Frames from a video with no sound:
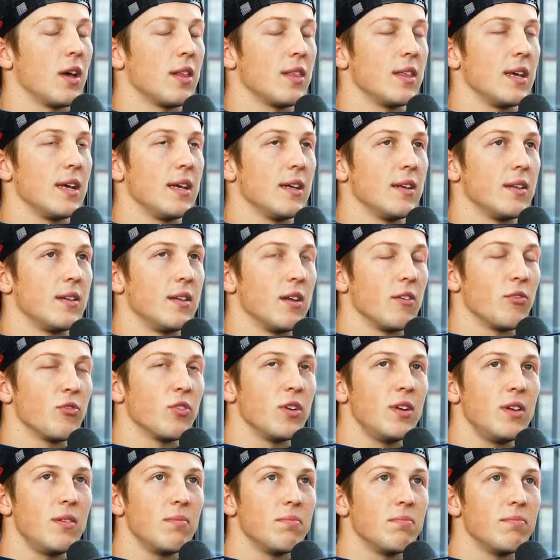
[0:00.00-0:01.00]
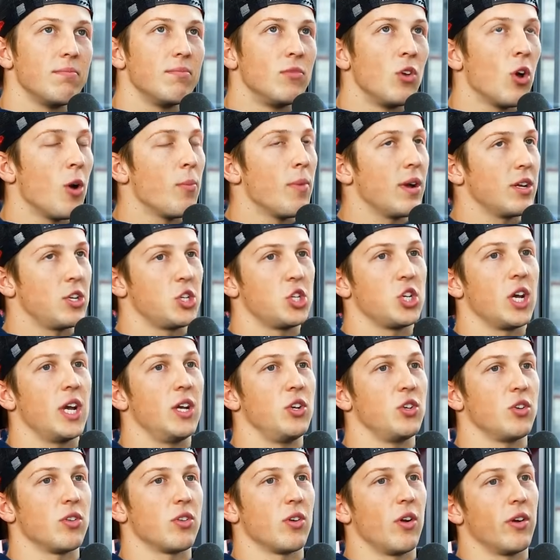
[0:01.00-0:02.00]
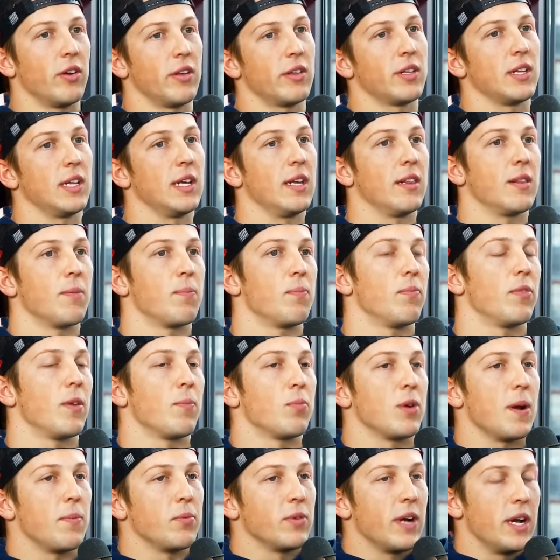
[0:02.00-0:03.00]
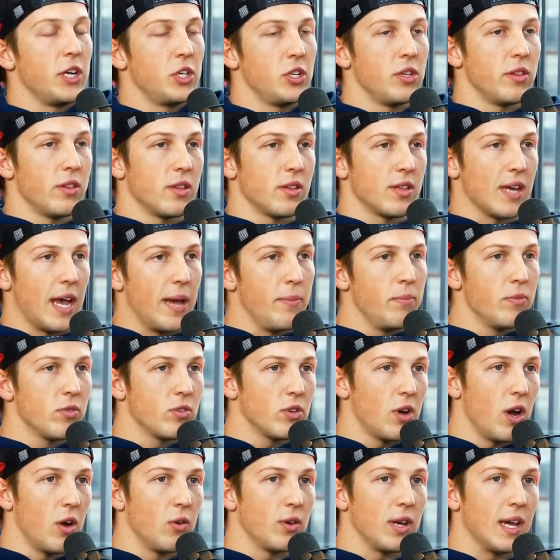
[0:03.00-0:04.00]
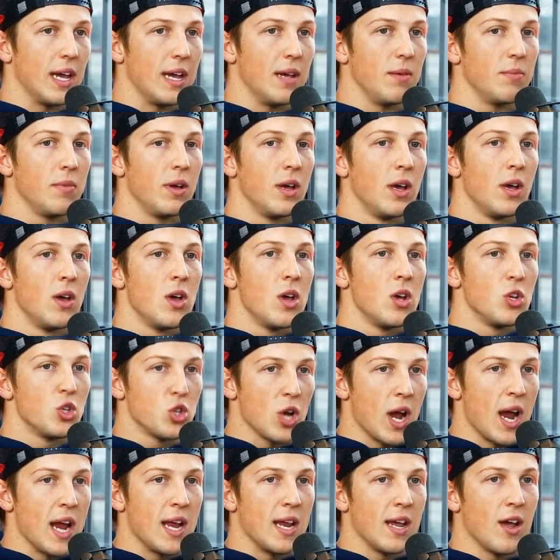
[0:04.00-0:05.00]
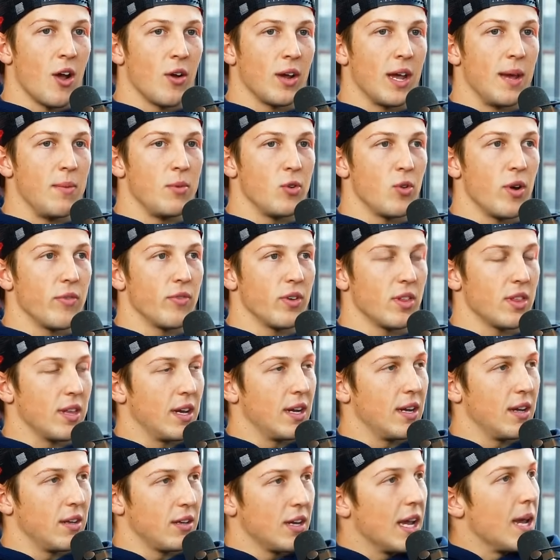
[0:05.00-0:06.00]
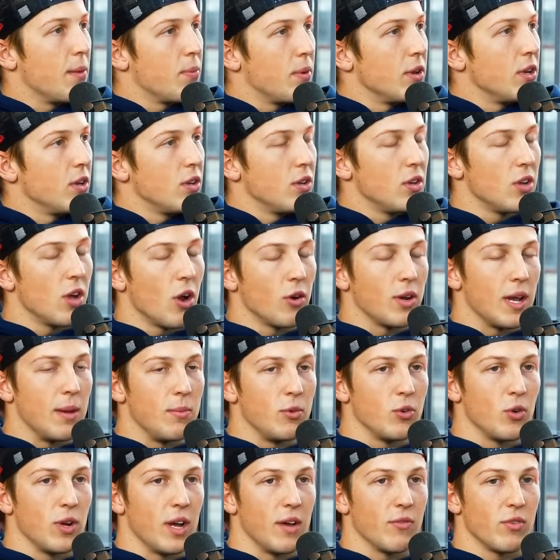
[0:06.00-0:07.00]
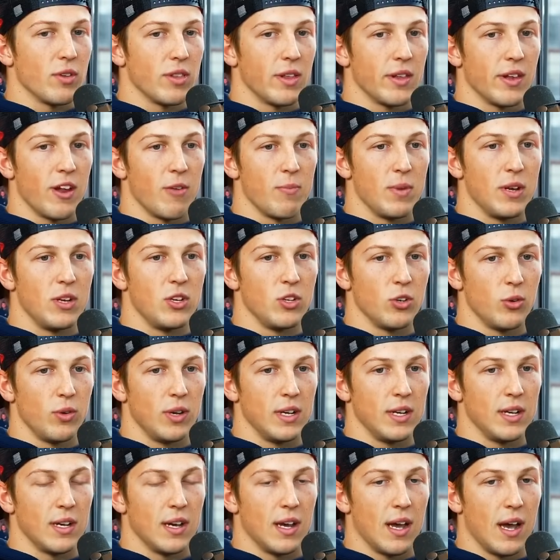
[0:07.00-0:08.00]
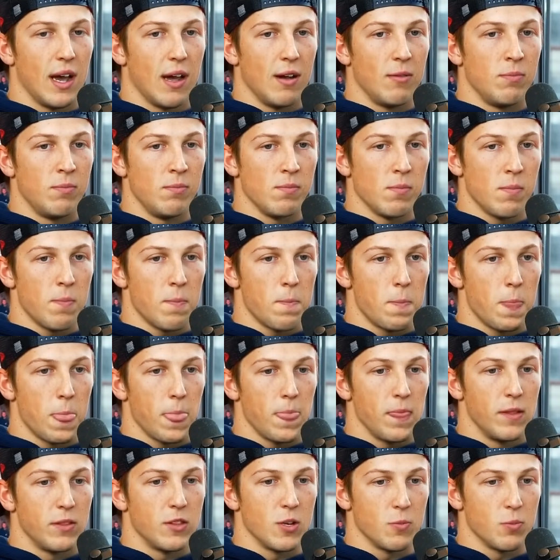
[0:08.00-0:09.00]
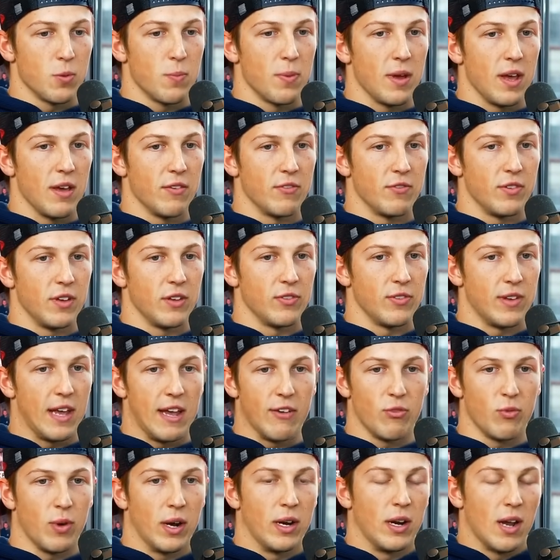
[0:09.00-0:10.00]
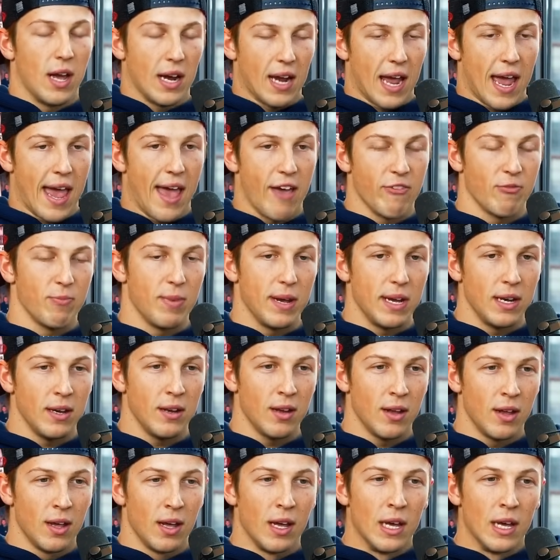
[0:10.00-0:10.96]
I think different, not much changes, honestly. The preparation's the same, so I'll keep training. I'll keep doing everything. I'll keep doing everything that I've been doing to prepare for F1, like I have been.